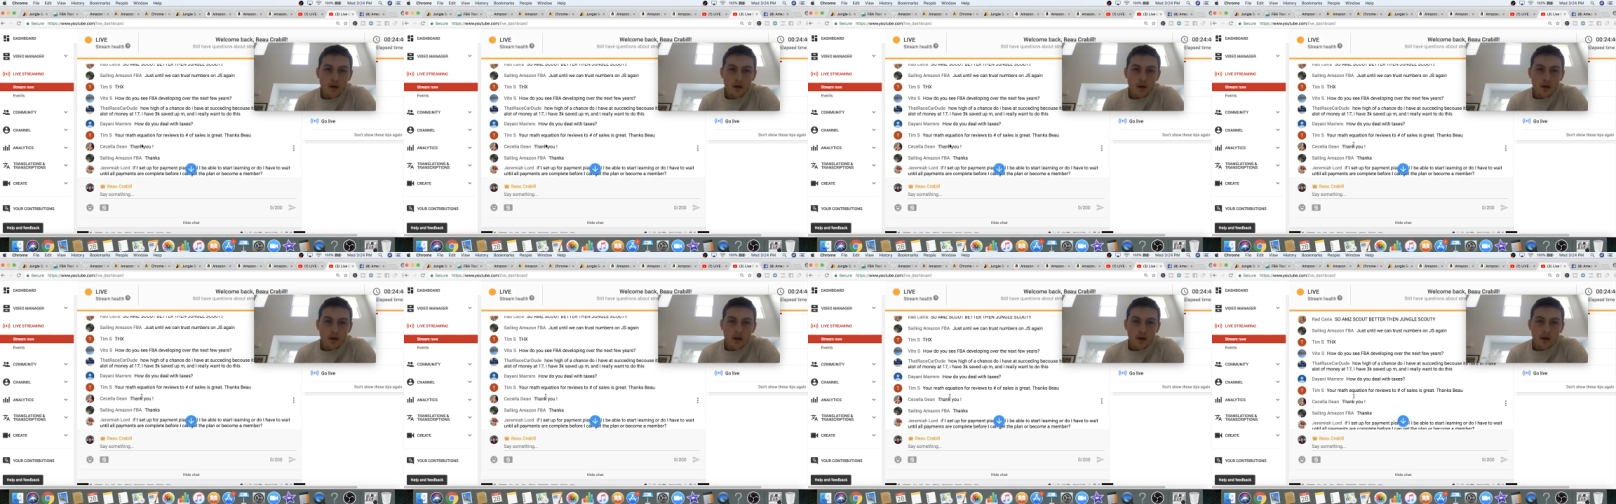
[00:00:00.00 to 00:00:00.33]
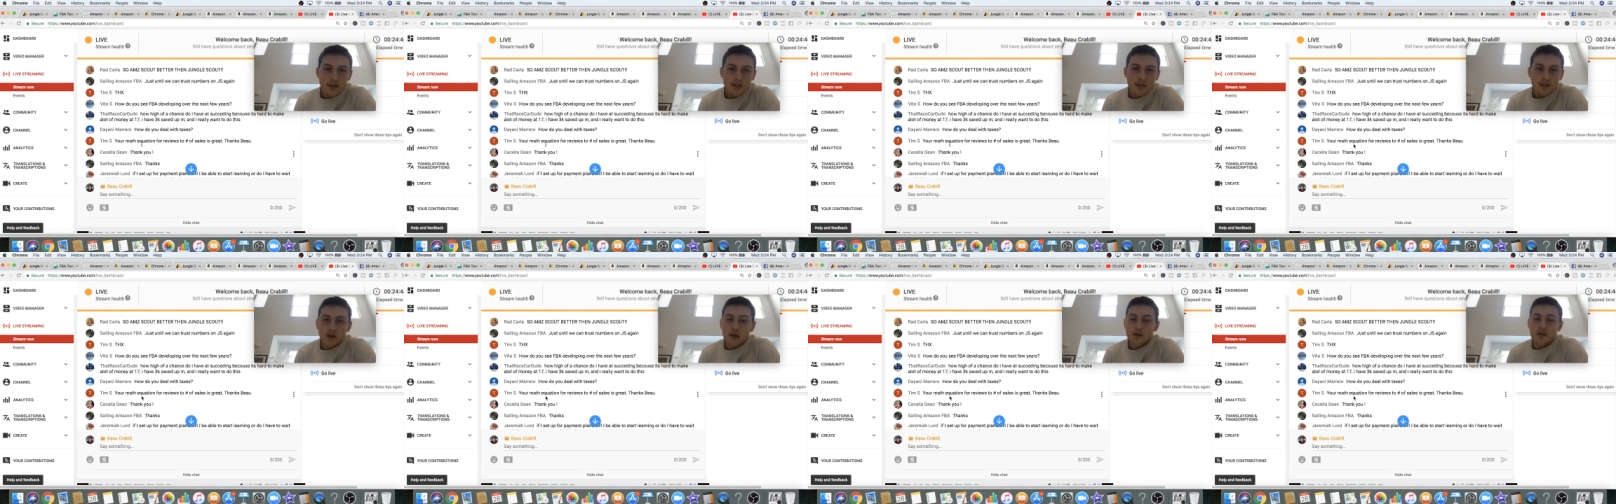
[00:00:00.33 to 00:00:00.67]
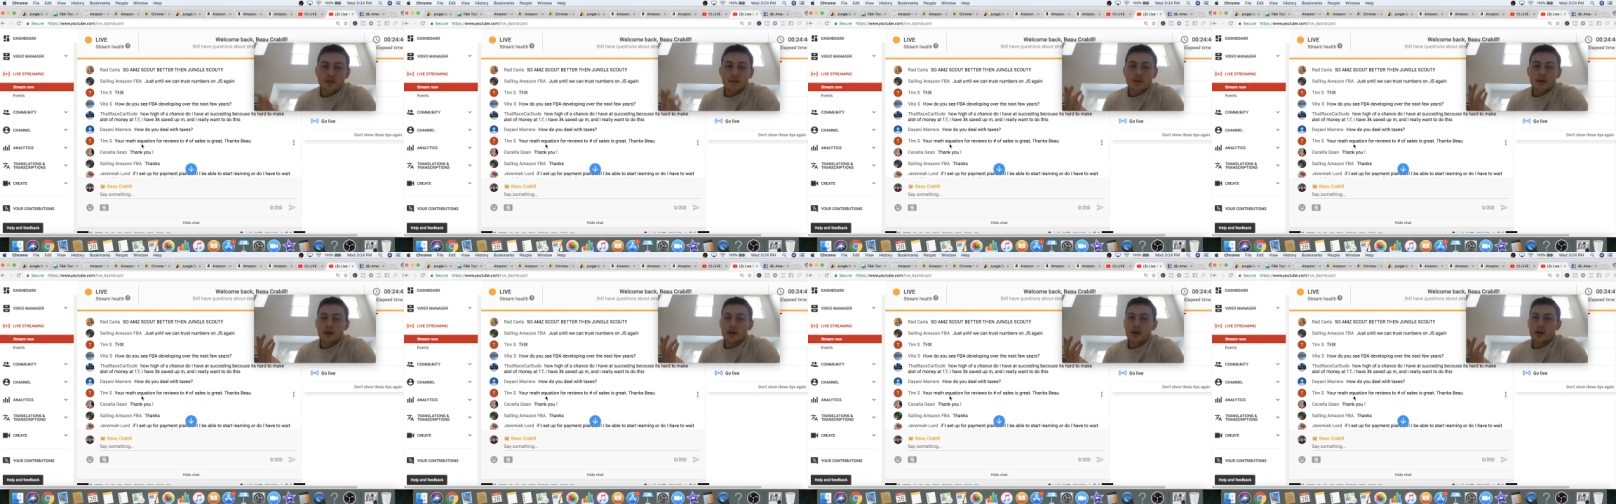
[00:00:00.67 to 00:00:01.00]
because it's always
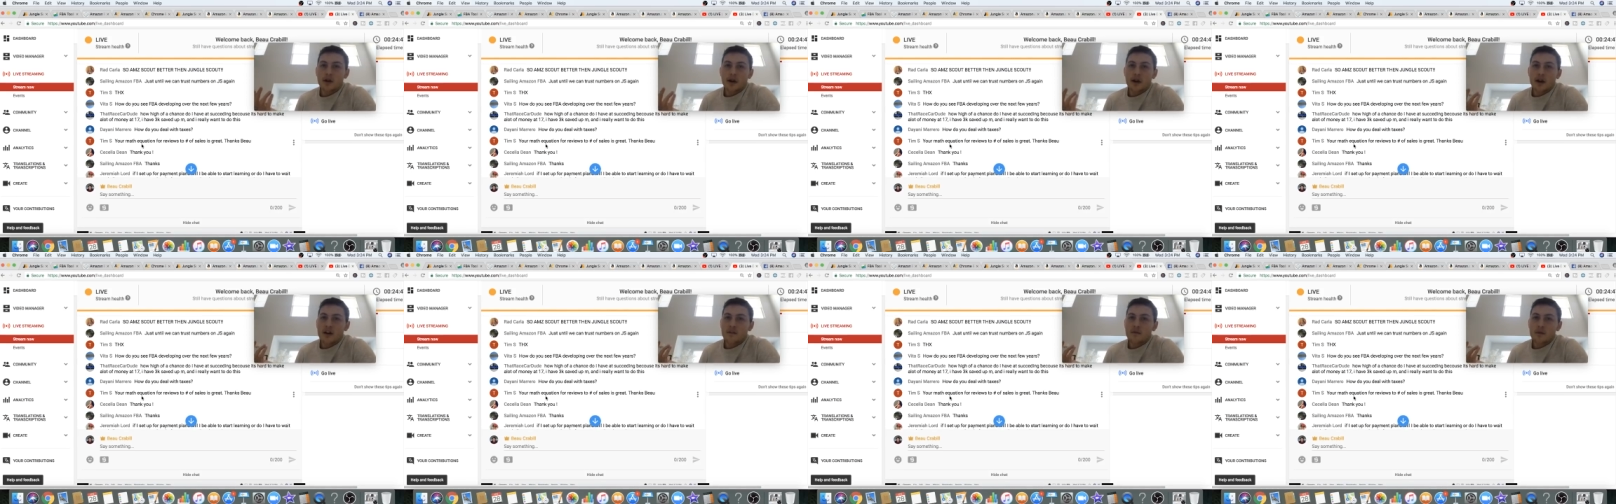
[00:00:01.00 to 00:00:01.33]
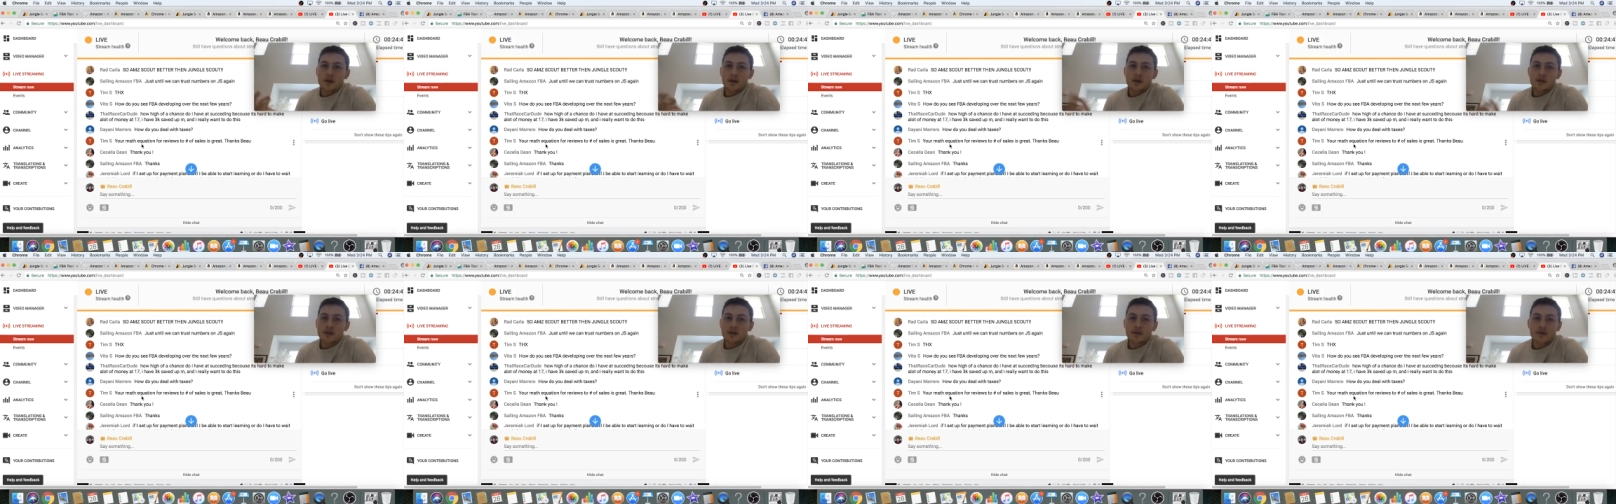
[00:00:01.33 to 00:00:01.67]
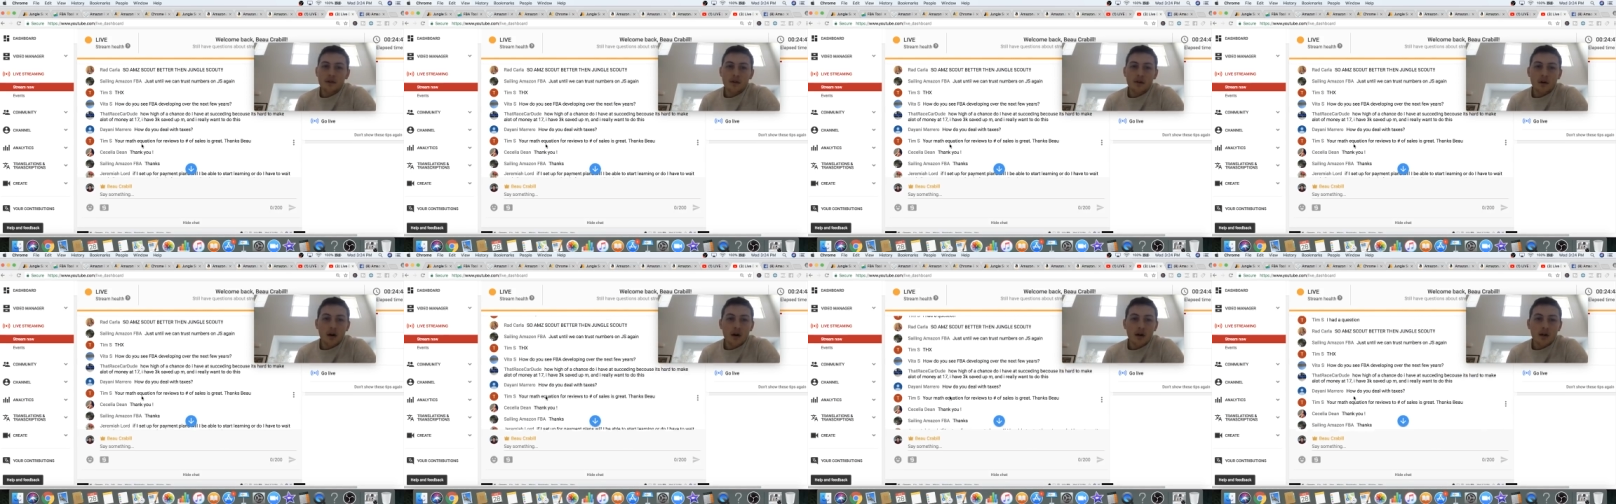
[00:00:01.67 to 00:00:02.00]
been good. Like, I've been using it for
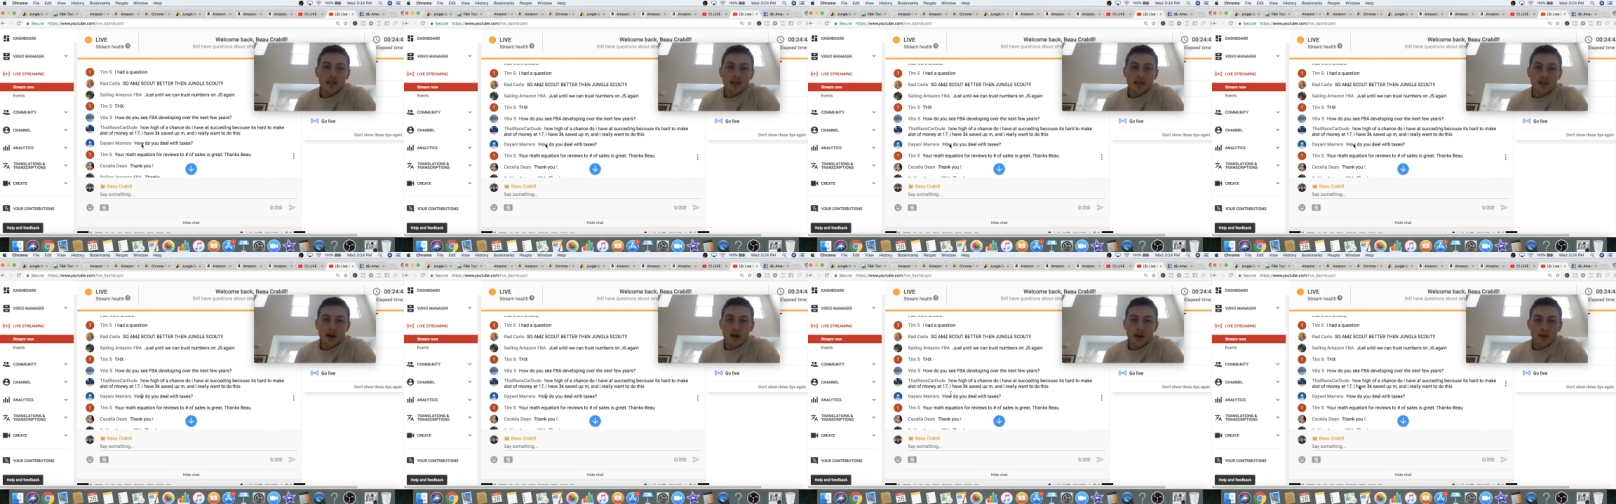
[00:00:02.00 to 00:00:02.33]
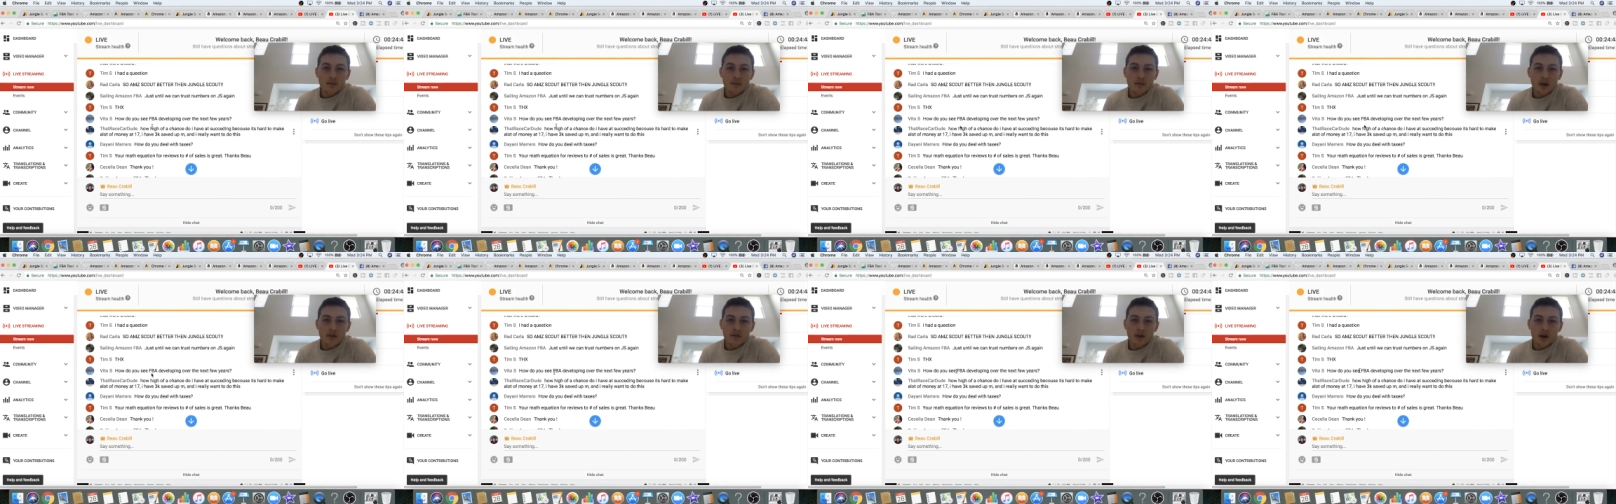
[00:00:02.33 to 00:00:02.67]
the longest time, never had